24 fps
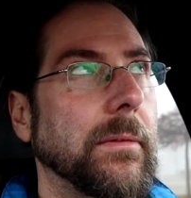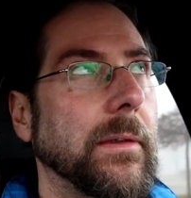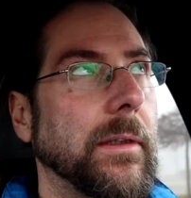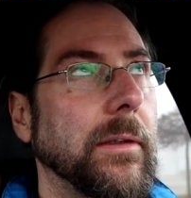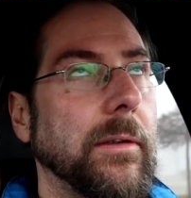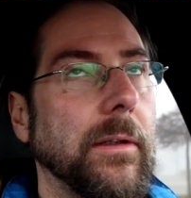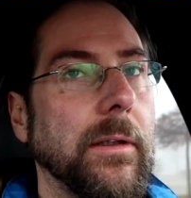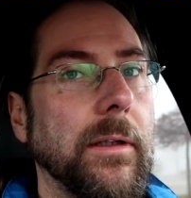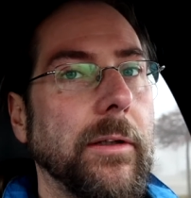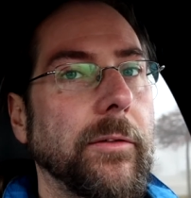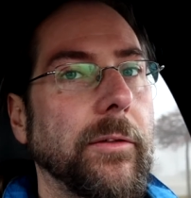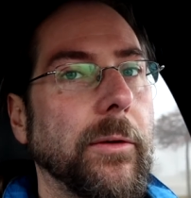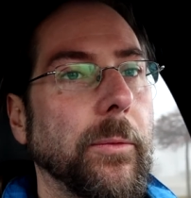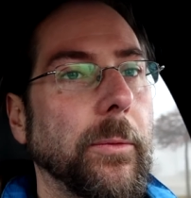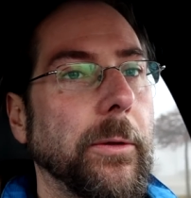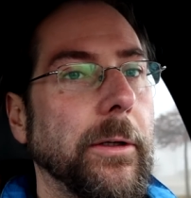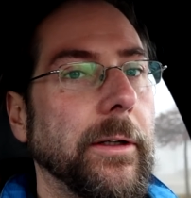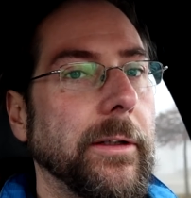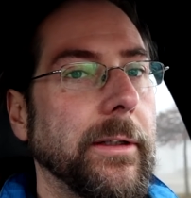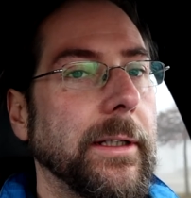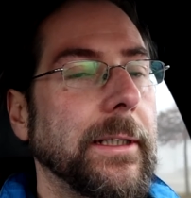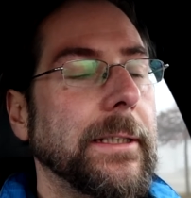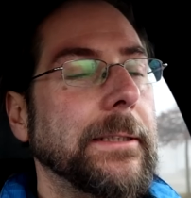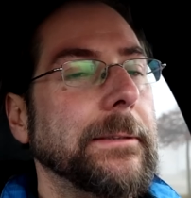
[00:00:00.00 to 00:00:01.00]
Is that even a
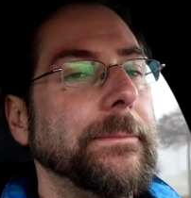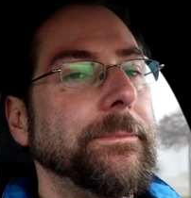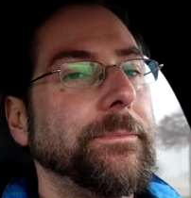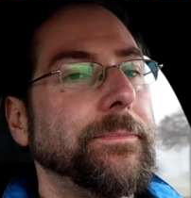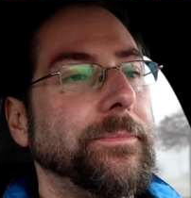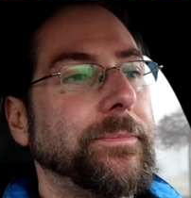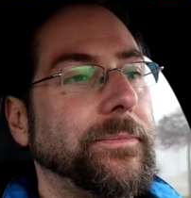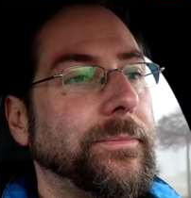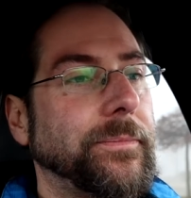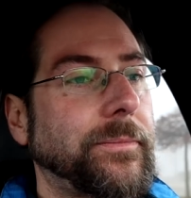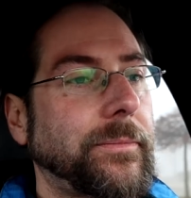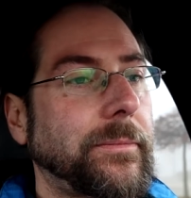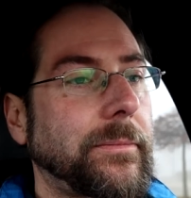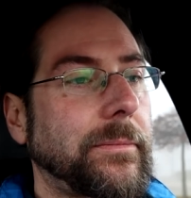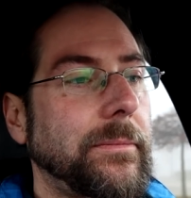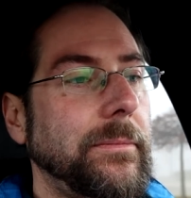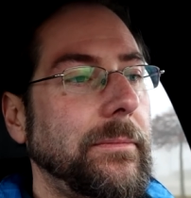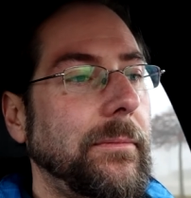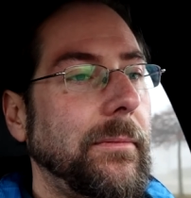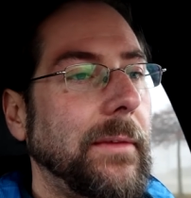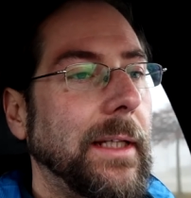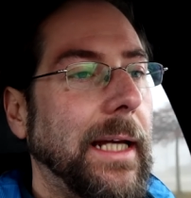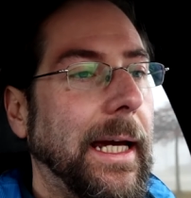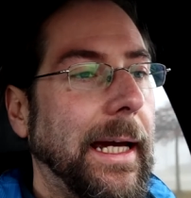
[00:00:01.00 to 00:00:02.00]
word?
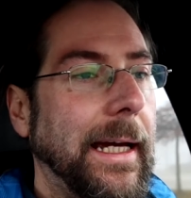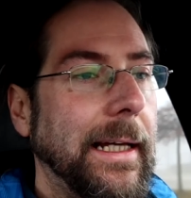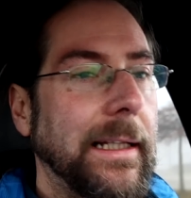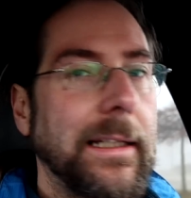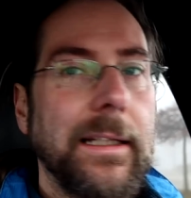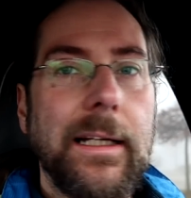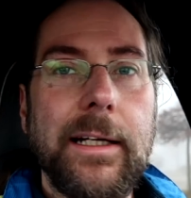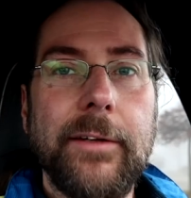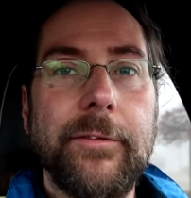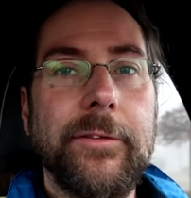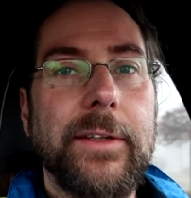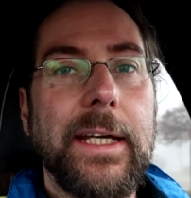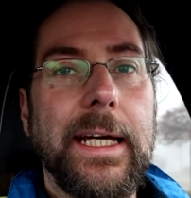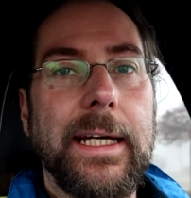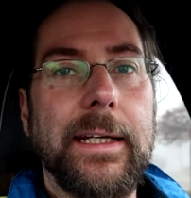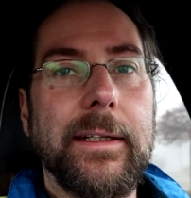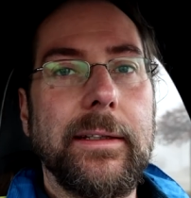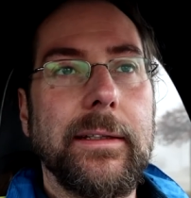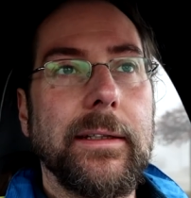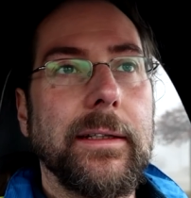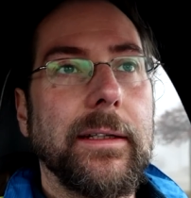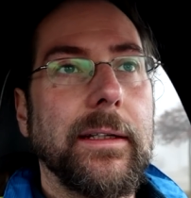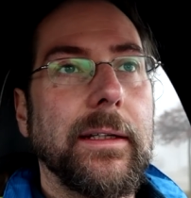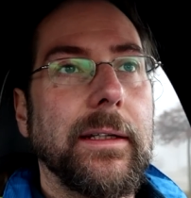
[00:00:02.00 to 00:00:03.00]
I love
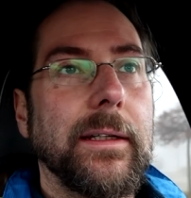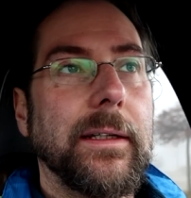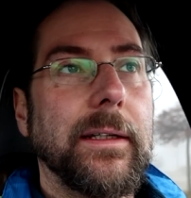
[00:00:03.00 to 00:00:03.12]
that.